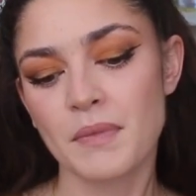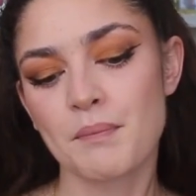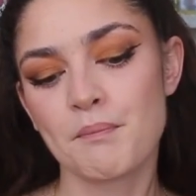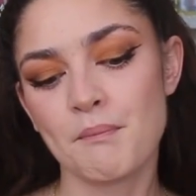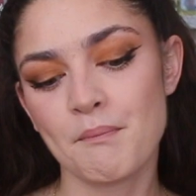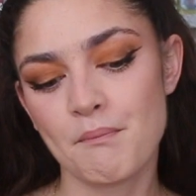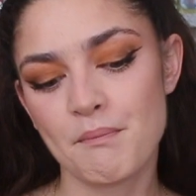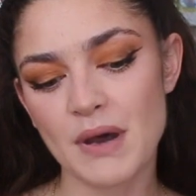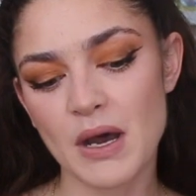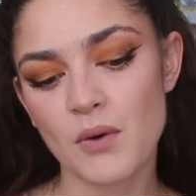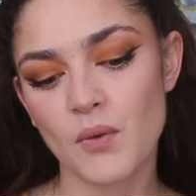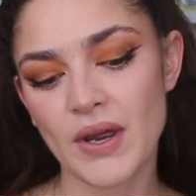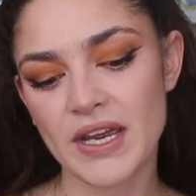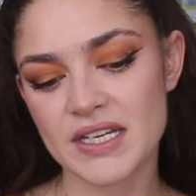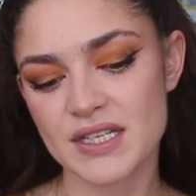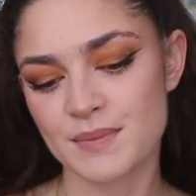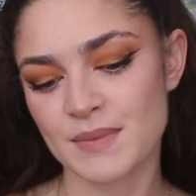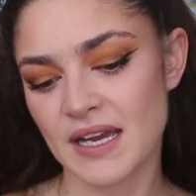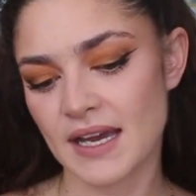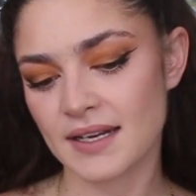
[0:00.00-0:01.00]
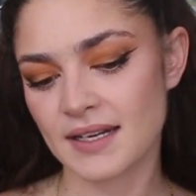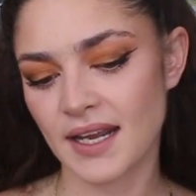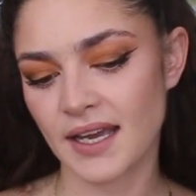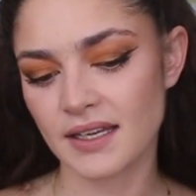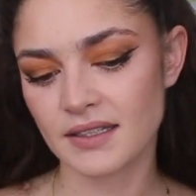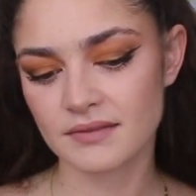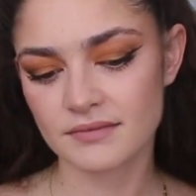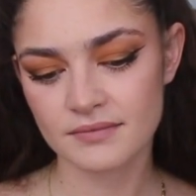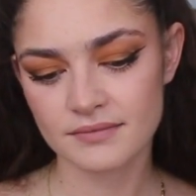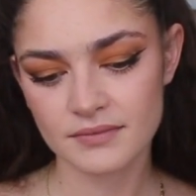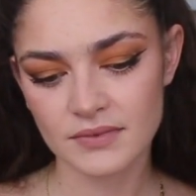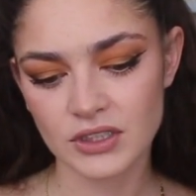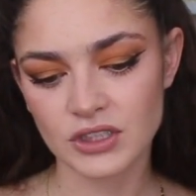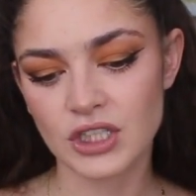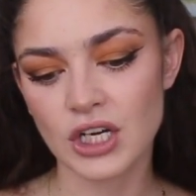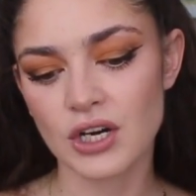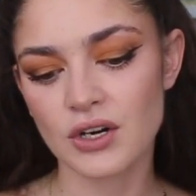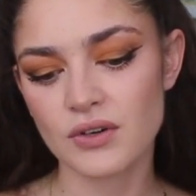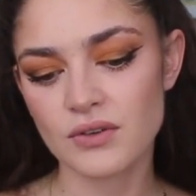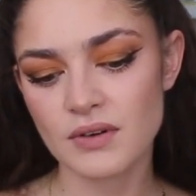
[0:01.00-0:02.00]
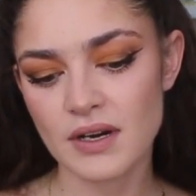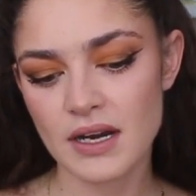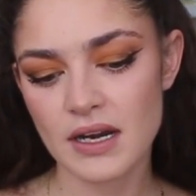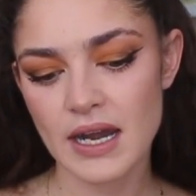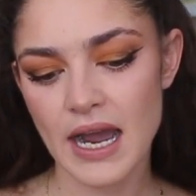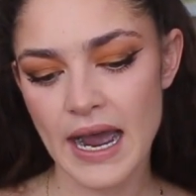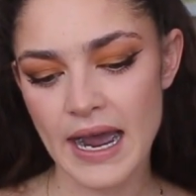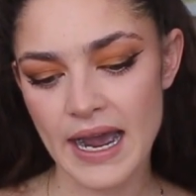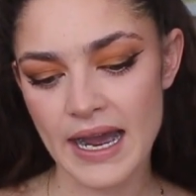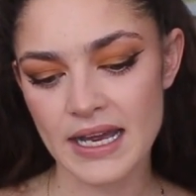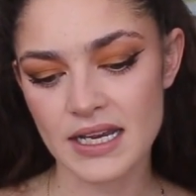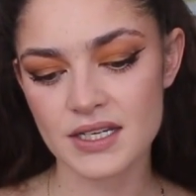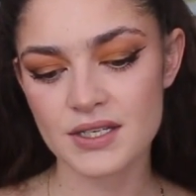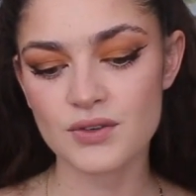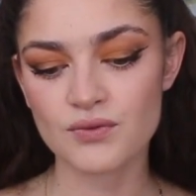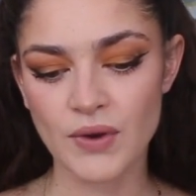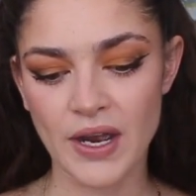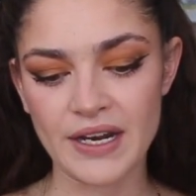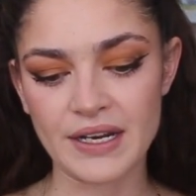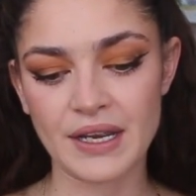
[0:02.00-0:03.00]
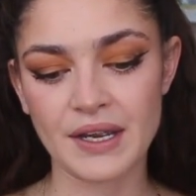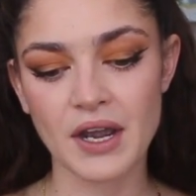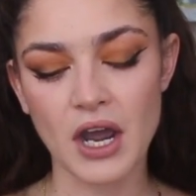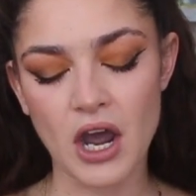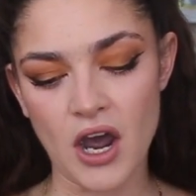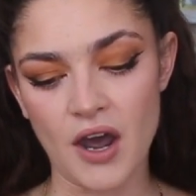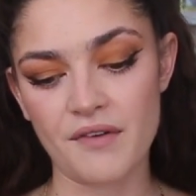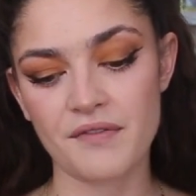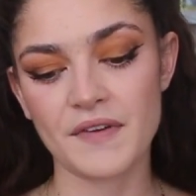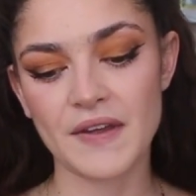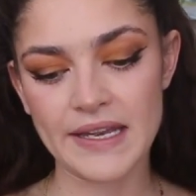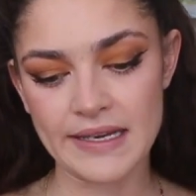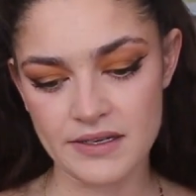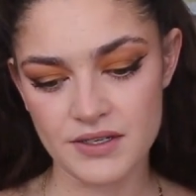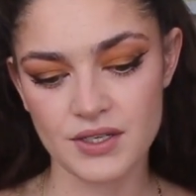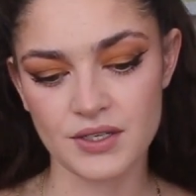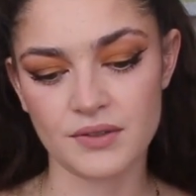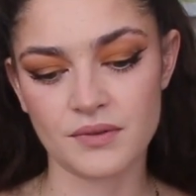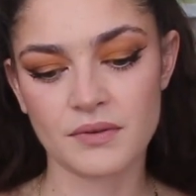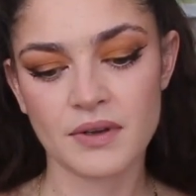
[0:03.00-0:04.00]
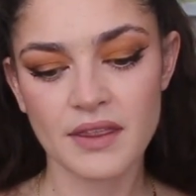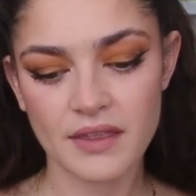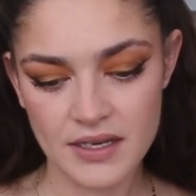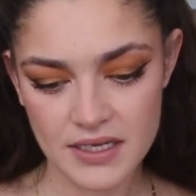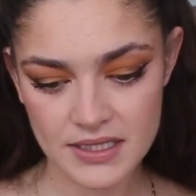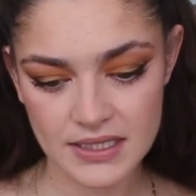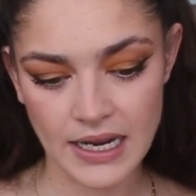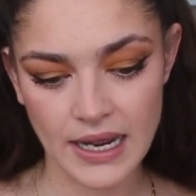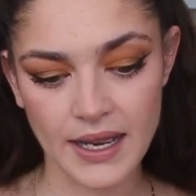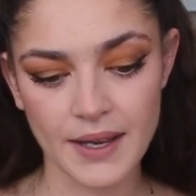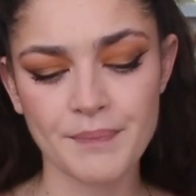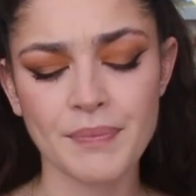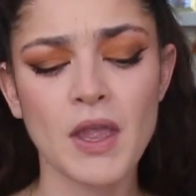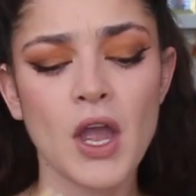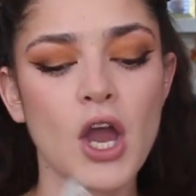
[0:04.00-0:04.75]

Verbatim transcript: but wakes me at night. Goat eyes riding off into the sky.